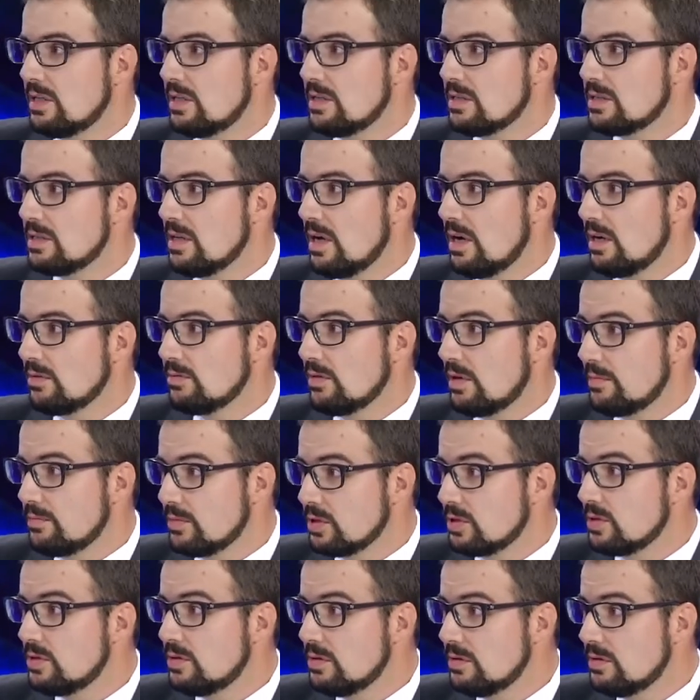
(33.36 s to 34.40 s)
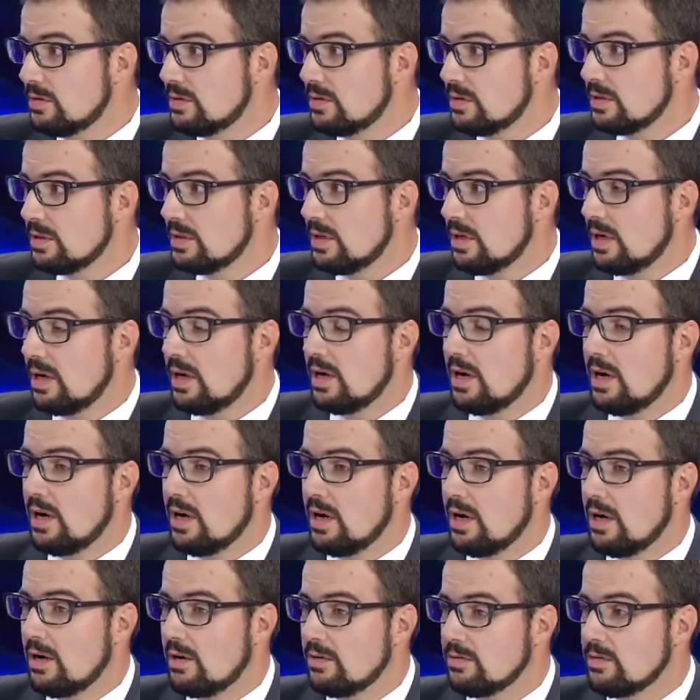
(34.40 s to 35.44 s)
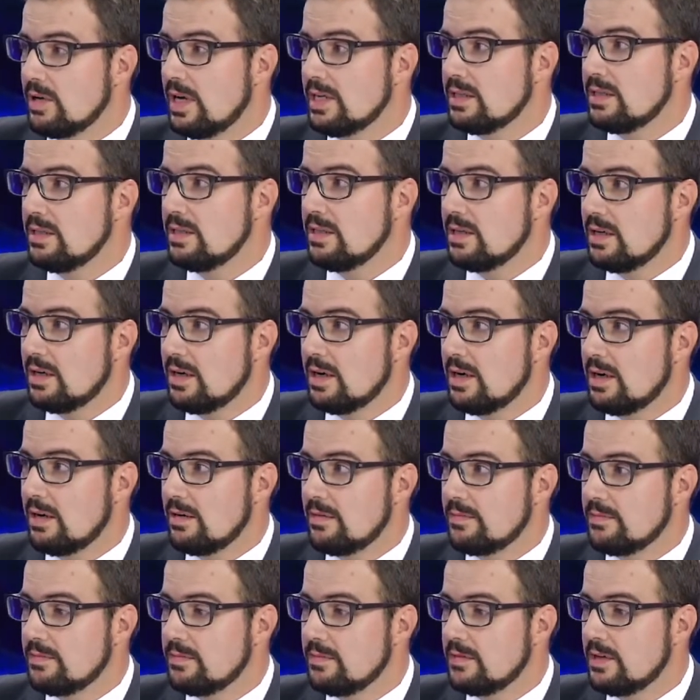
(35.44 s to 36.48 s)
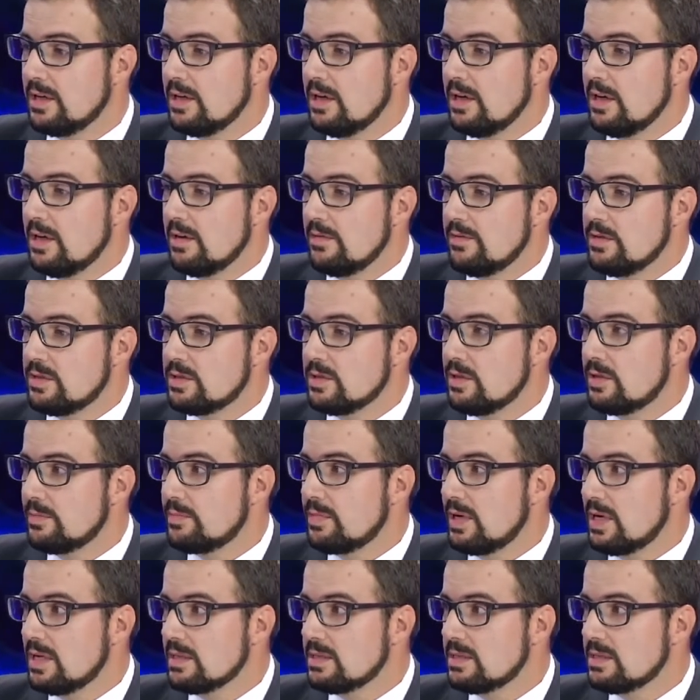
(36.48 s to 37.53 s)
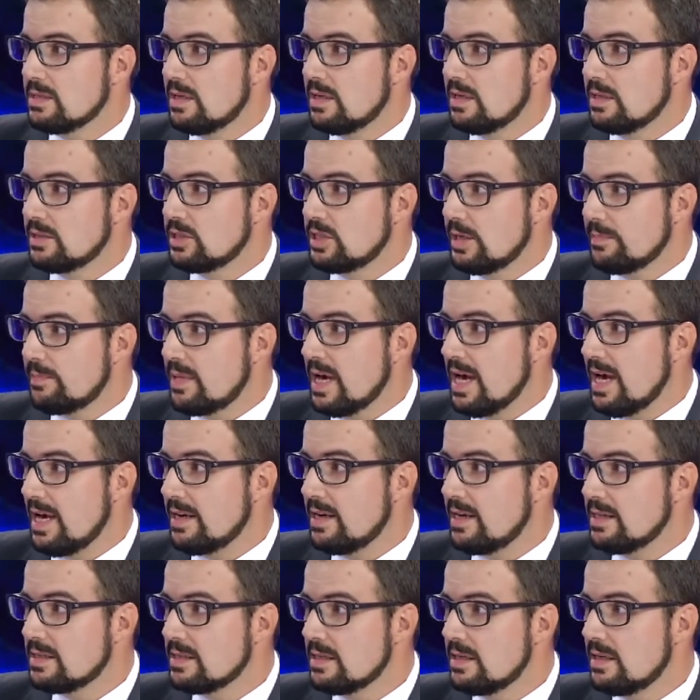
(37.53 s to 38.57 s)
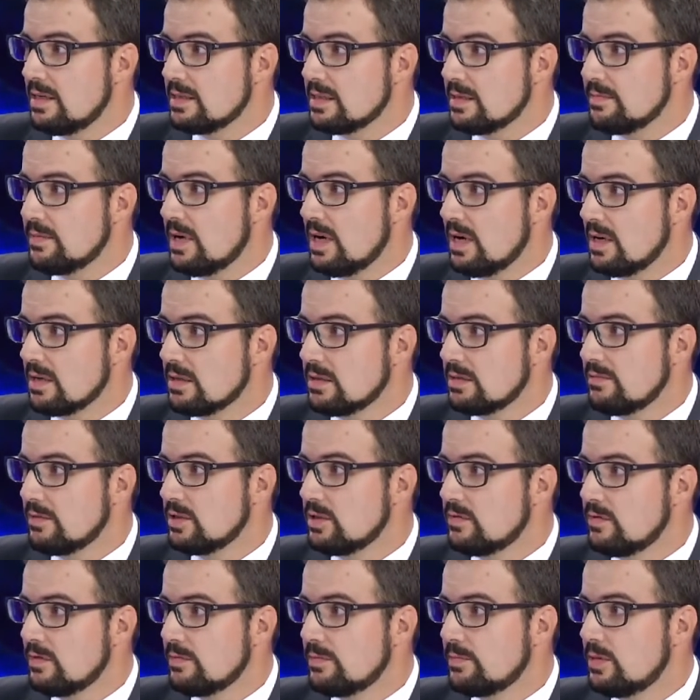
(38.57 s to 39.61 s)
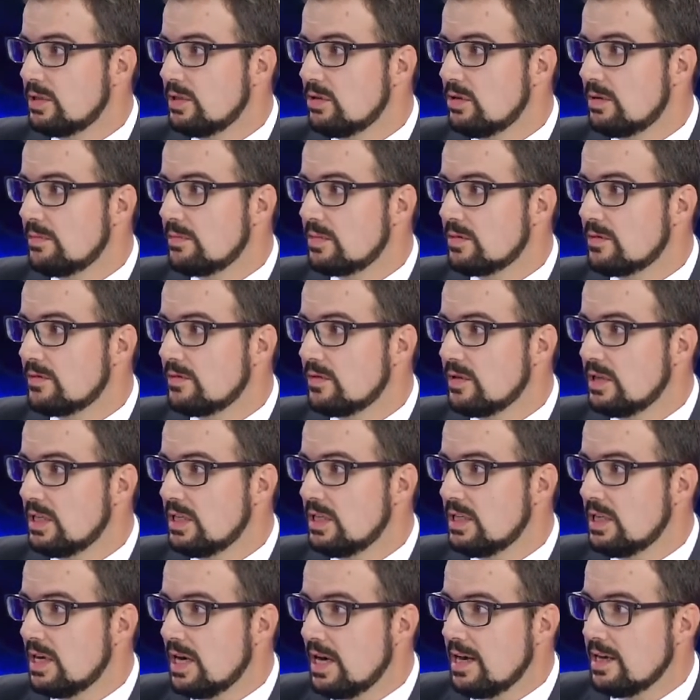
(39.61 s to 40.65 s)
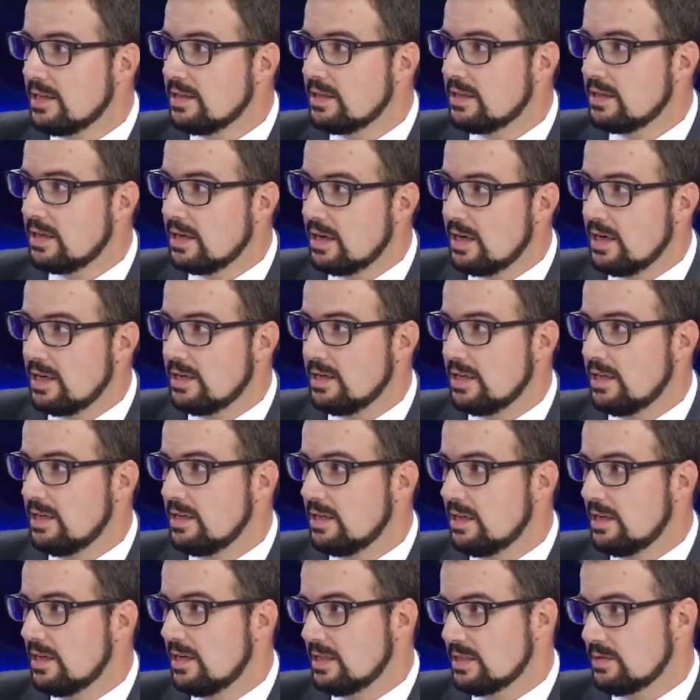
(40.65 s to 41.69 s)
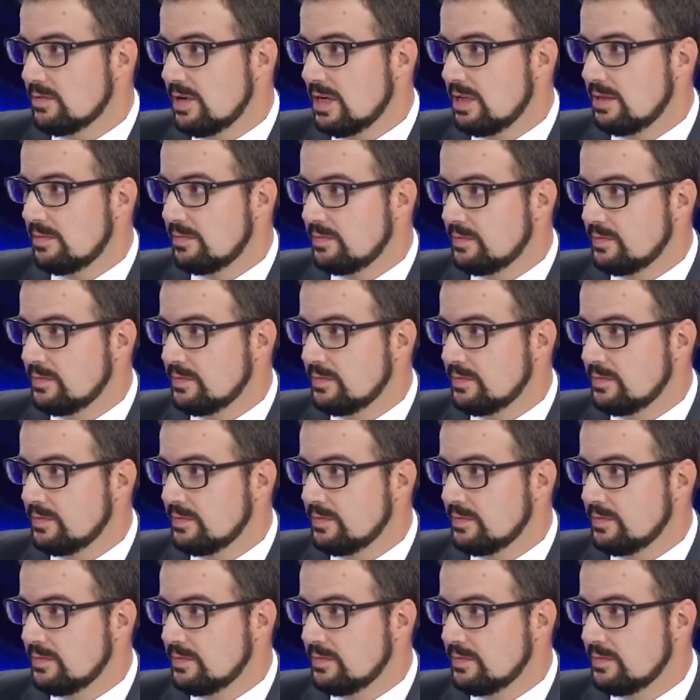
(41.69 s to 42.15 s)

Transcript: is now number two. Already. We surpassed Japan as a market, which would be number three, and India as well.